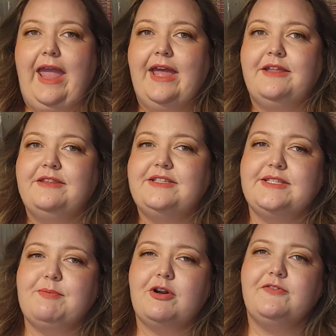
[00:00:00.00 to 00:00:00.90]
And this
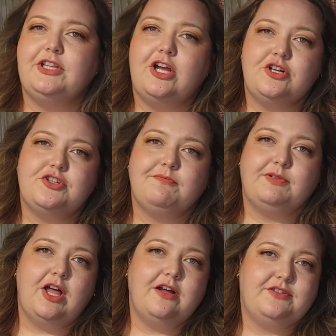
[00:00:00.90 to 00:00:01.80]
is part of a larger
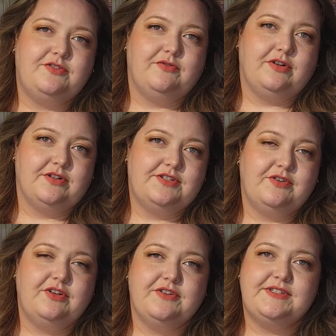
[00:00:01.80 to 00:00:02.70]
blog tour. So you'll